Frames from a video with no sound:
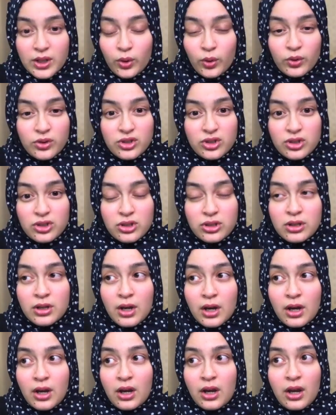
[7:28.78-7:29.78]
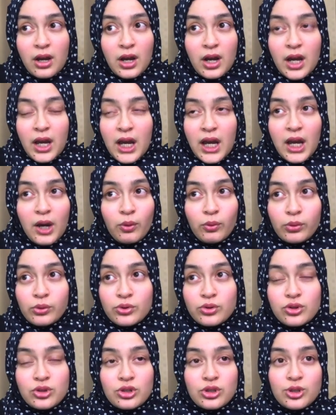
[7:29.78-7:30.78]
it
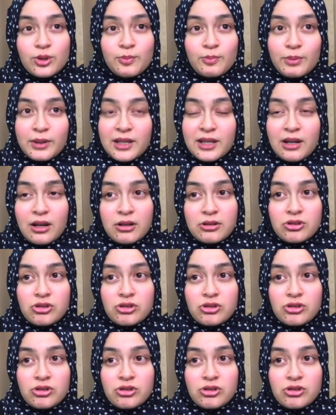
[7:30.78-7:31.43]
will just be